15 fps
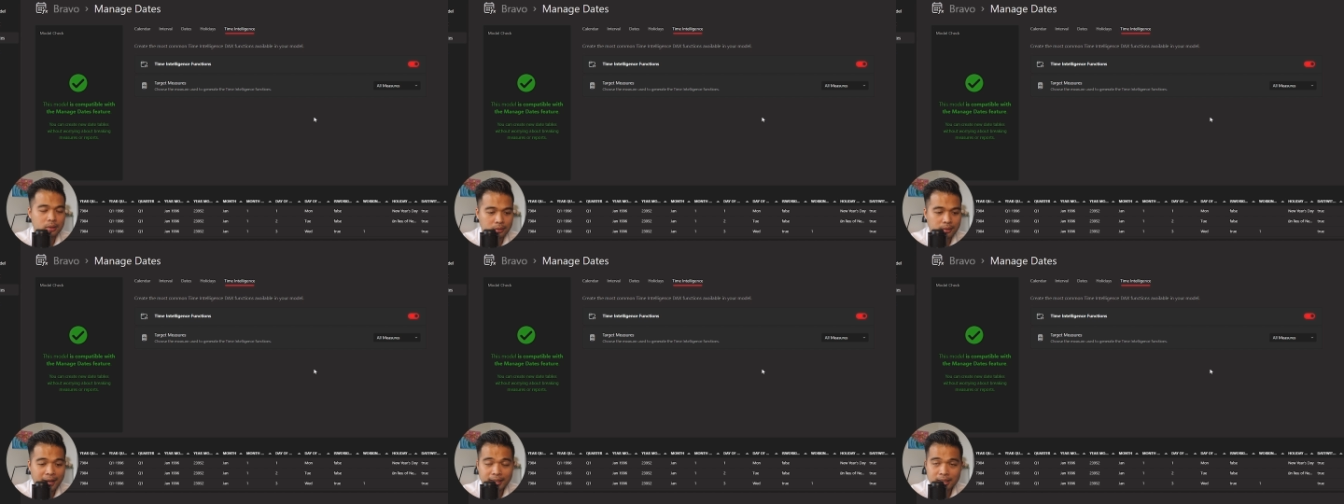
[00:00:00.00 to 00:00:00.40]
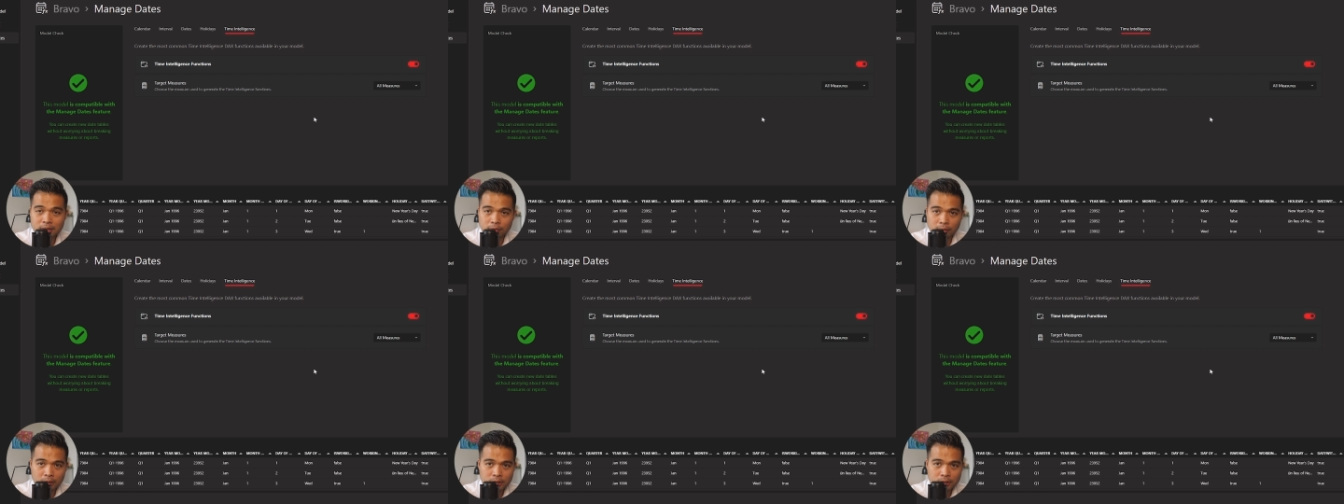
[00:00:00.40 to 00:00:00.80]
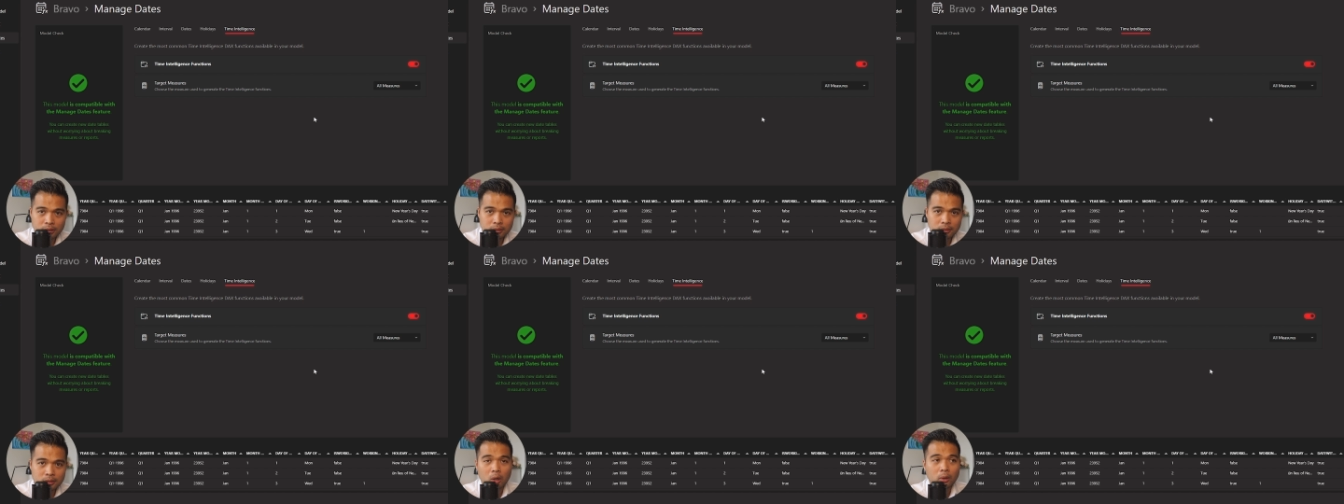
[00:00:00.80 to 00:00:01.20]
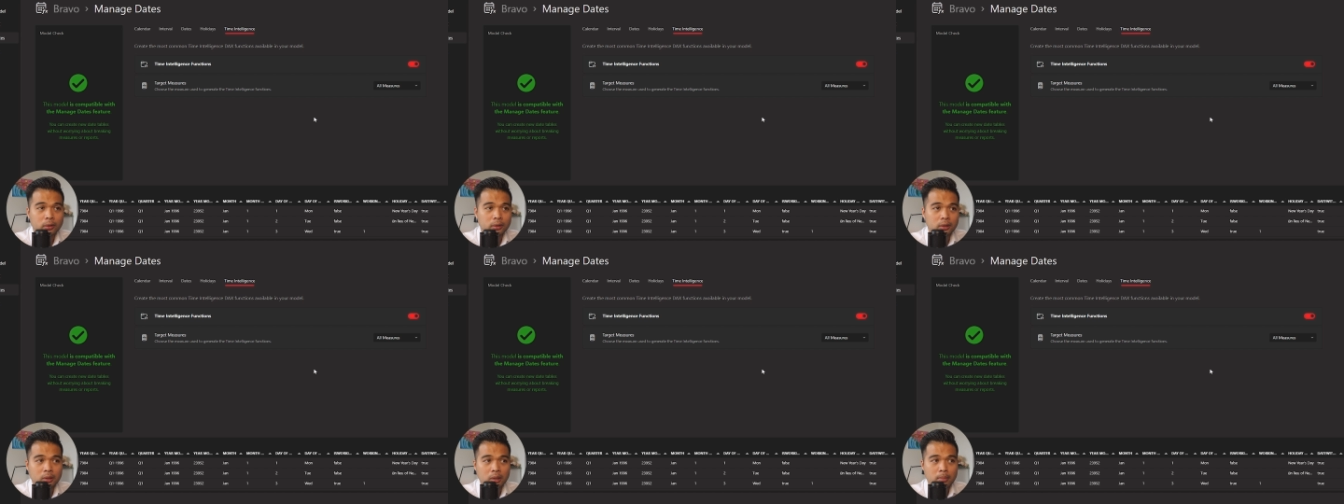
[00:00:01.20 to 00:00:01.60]
DAX functions
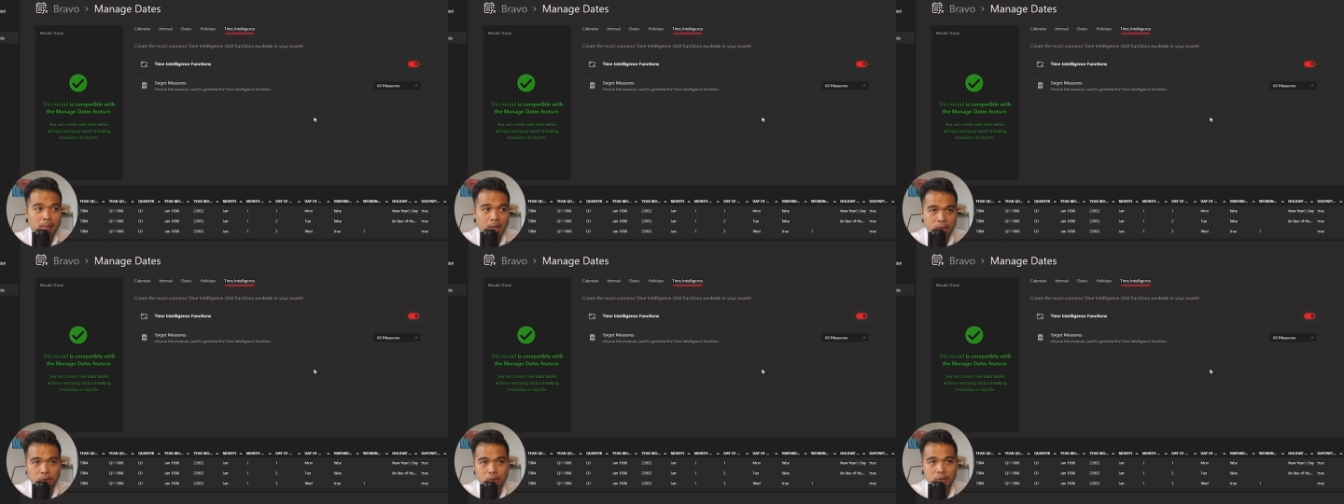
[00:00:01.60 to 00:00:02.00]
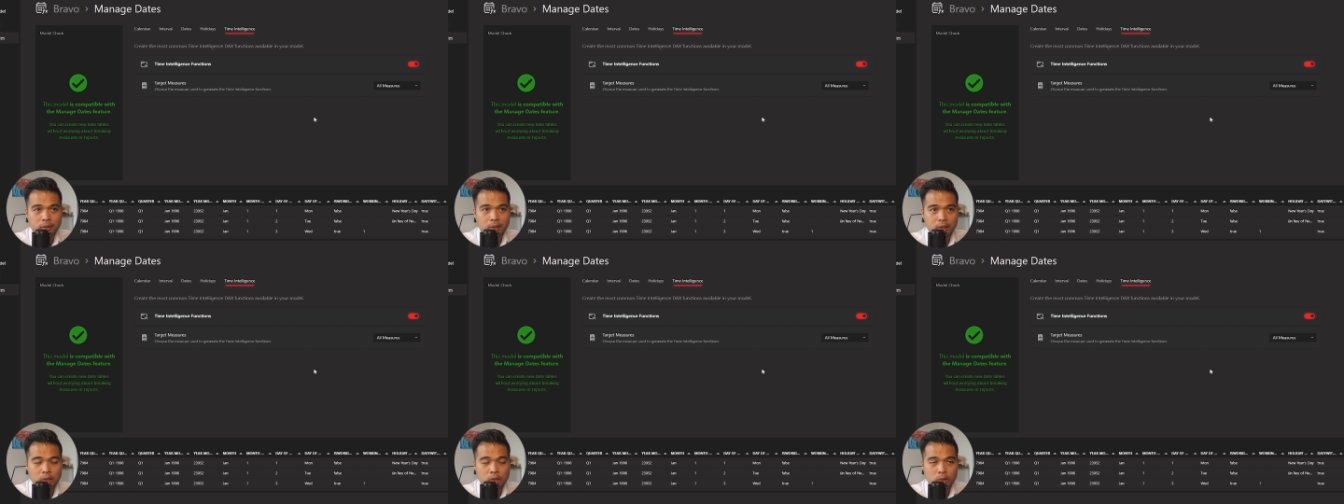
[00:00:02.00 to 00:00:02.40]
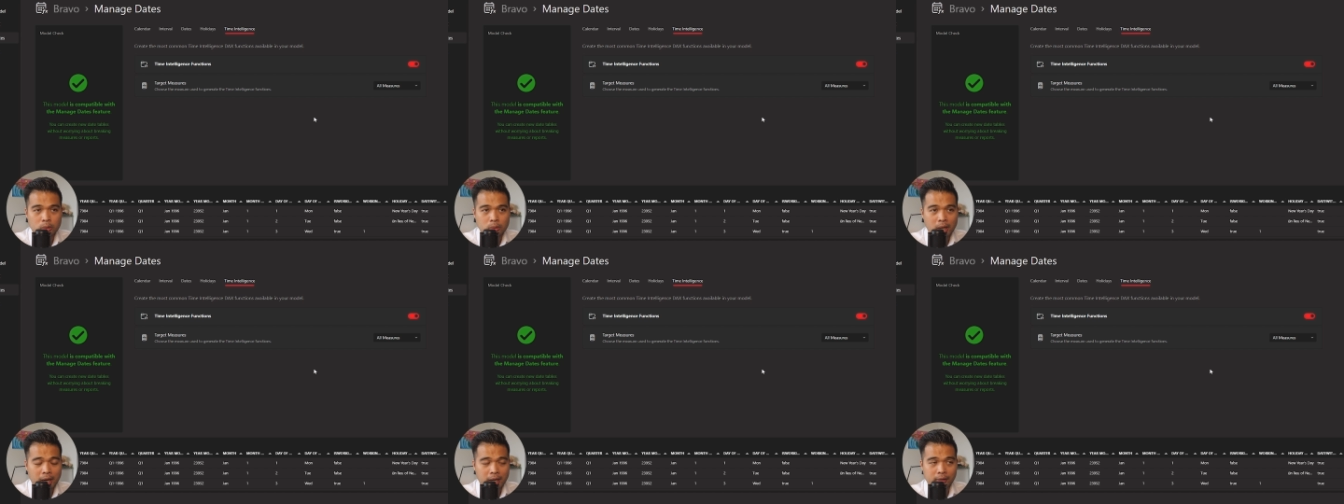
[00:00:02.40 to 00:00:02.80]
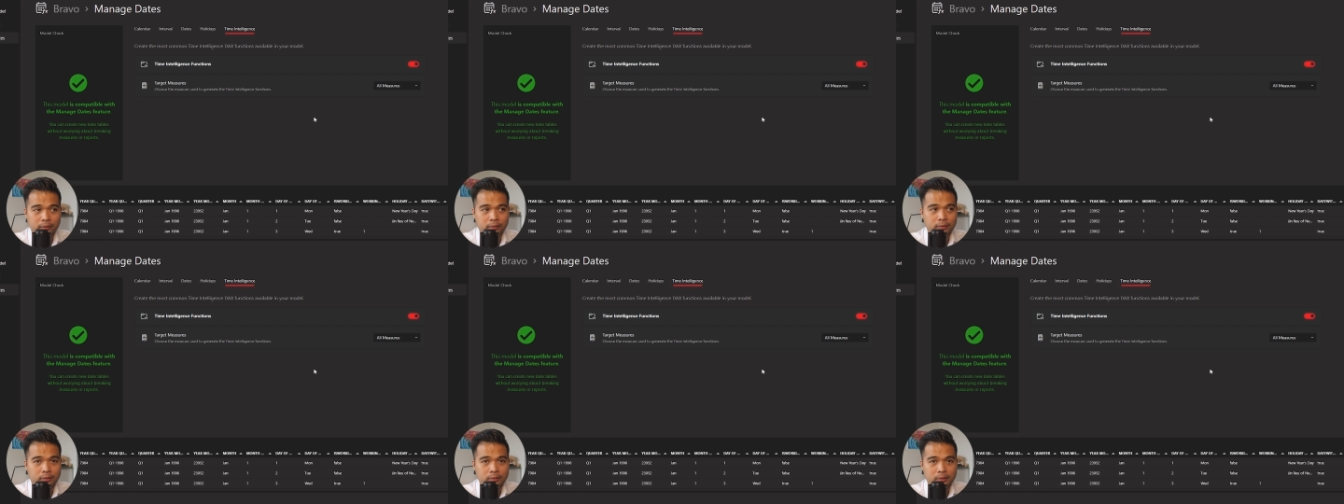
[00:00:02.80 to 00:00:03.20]
on the measures that you
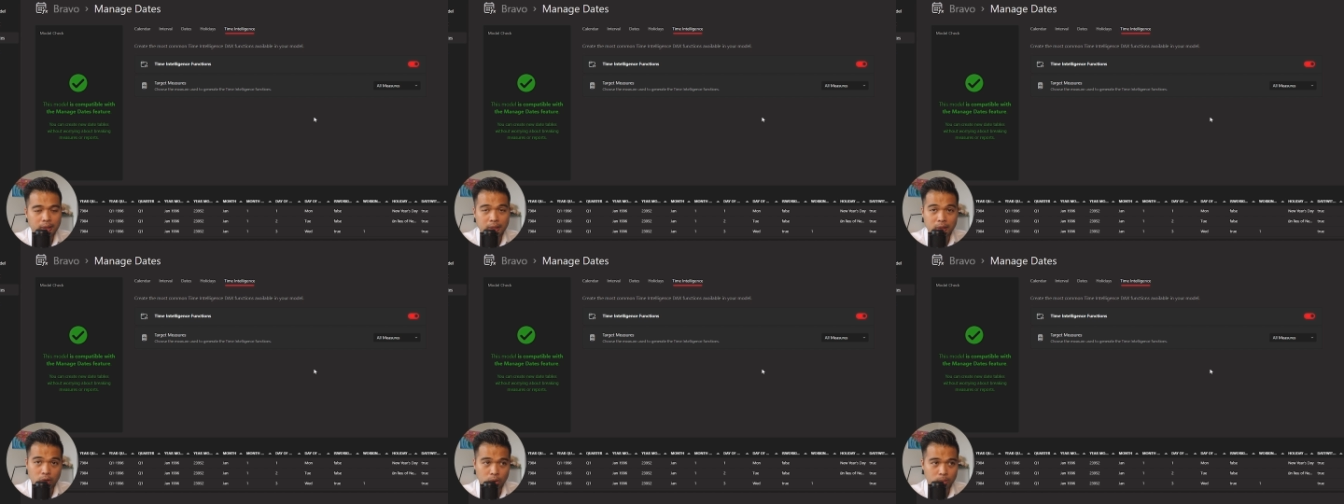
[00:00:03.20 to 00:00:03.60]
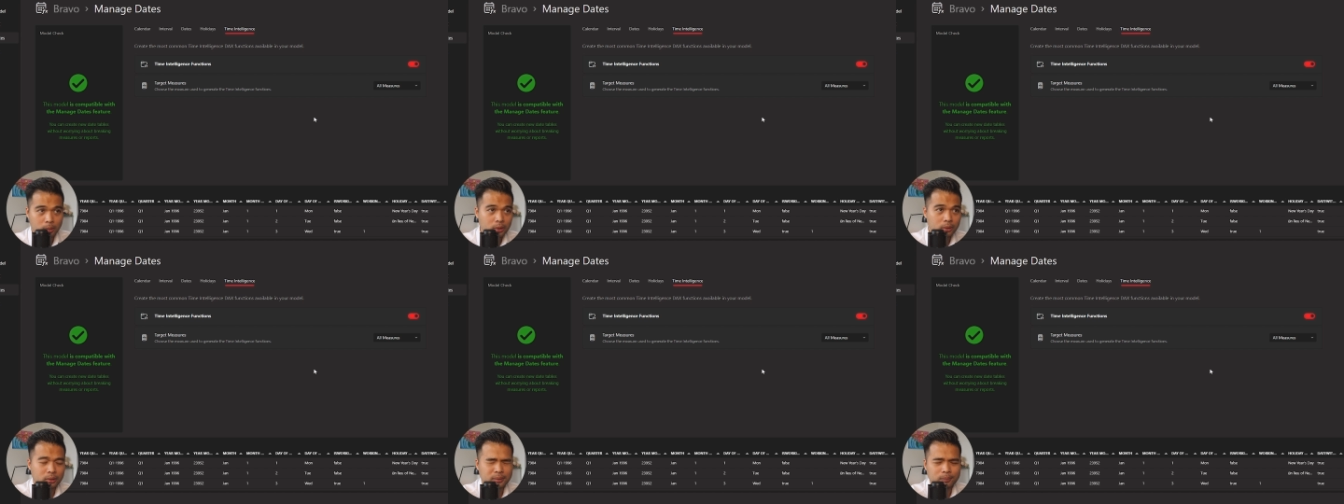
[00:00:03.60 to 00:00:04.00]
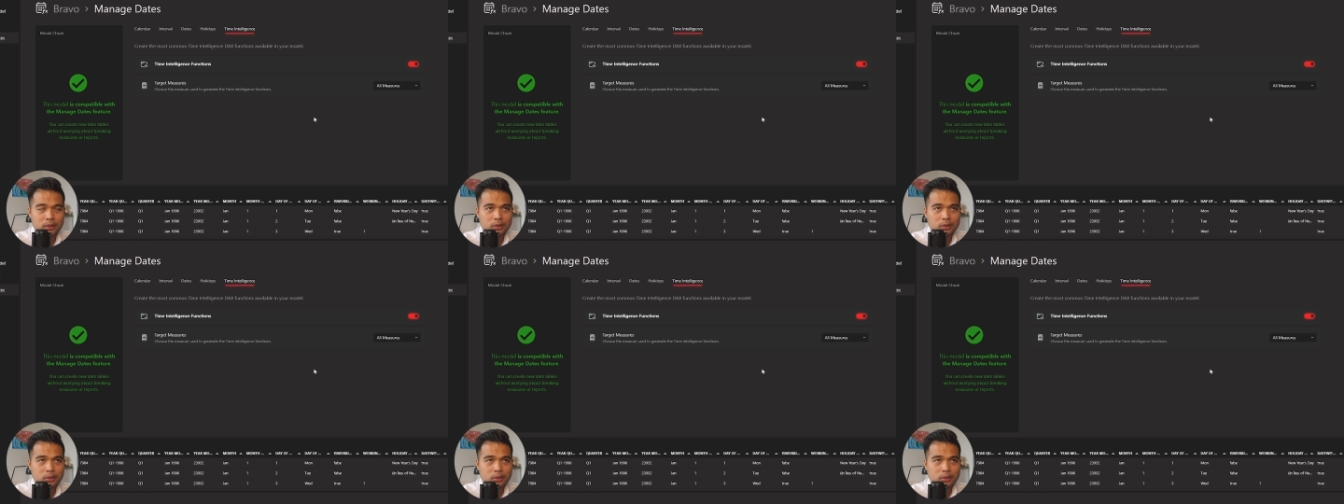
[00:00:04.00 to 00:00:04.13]
have in your model.